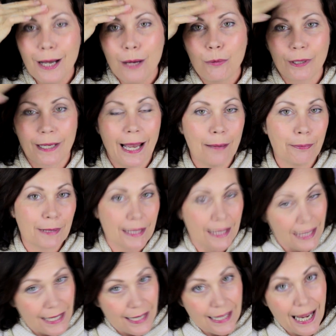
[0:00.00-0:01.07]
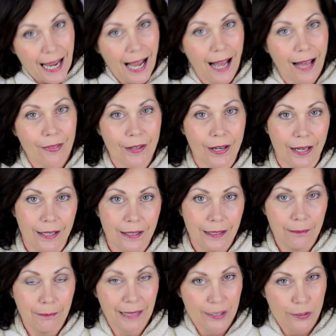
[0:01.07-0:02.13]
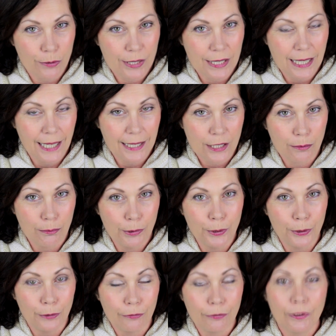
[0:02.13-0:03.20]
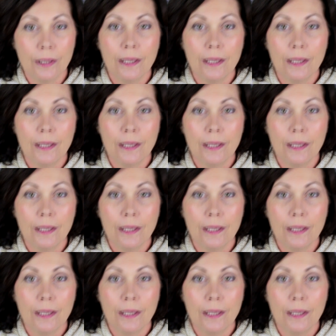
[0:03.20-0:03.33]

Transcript: what happens is other muscles start to move.